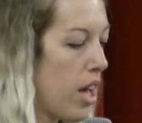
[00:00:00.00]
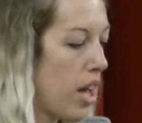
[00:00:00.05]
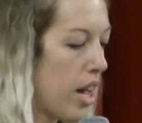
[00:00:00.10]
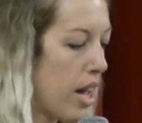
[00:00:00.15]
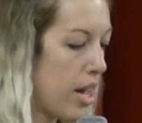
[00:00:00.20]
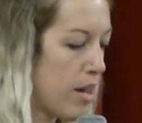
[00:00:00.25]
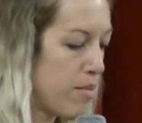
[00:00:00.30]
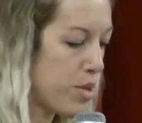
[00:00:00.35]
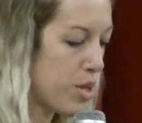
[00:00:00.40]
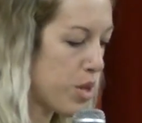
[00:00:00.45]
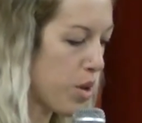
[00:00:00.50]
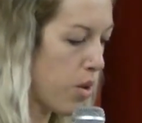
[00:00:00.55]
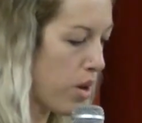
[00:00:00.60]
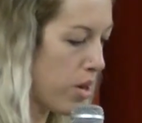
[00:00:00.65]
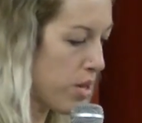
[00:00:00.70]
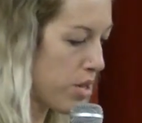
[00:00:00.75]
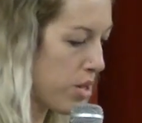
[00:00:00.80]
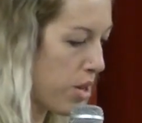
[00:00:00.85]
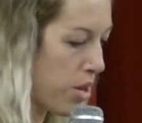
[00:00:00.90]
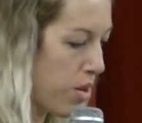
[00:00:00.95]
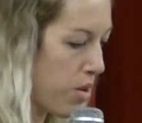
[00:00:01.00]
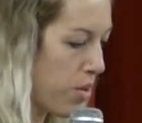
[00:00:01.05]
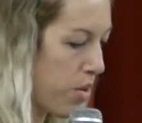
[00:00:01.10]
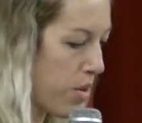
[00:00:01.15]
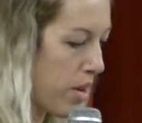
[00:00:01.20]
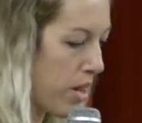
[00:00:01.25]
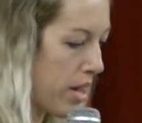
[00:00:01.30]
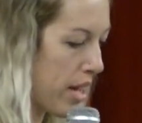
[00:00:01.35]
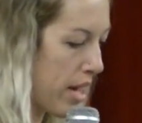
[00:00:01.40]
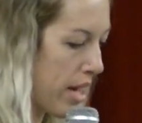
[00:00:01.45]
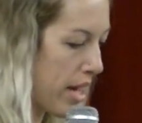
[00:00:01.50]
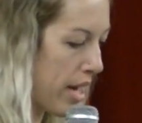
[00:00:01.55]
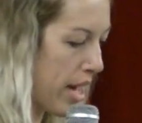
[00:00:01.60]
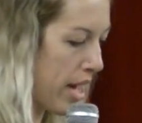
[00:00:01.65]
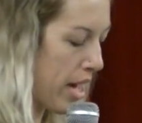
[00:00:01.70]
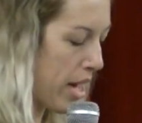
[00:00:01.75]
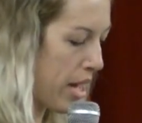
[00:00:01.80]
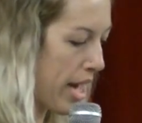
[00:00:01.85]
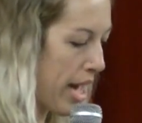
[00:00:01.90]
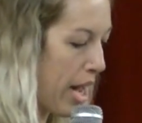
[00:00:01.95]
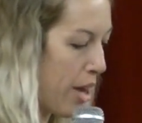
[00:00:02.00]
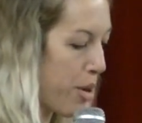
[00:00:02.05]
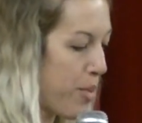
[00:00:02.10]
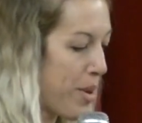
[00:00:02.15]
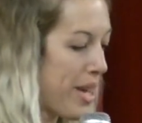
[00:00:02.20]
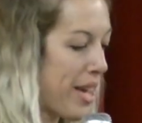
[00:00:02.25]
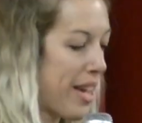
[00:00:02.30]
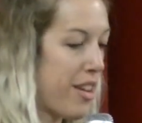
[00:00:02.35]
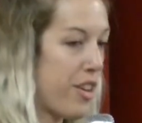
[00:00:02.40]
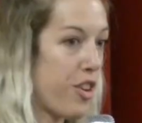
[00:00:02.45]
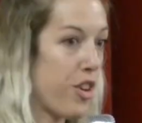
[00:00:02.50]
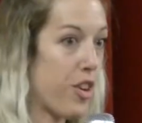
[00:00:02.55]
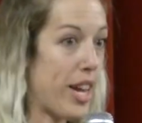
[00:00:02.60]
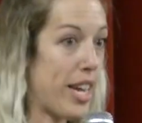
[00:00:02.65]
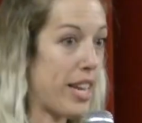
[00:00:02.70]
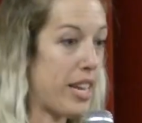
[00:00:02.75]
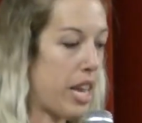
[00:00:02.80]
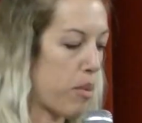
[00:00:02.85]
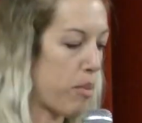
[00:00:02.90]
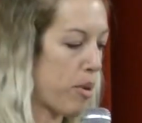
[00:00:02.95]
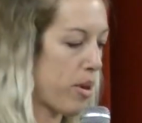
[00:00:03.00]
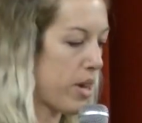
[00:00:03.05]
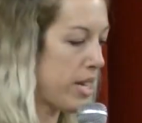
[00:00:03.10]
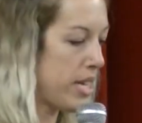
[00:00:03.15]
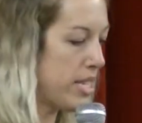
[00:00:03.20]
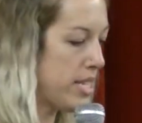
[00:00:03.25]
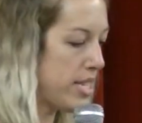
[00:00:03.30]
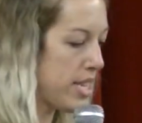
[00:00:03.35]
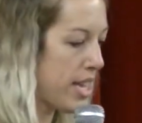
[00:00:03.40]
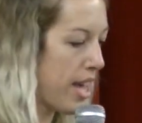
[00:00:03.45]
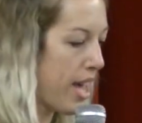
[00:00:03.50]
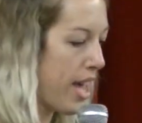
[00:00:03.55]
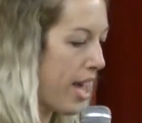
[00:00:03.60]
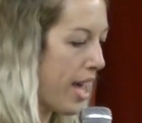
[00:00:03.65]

How do we integrate neighborhoods?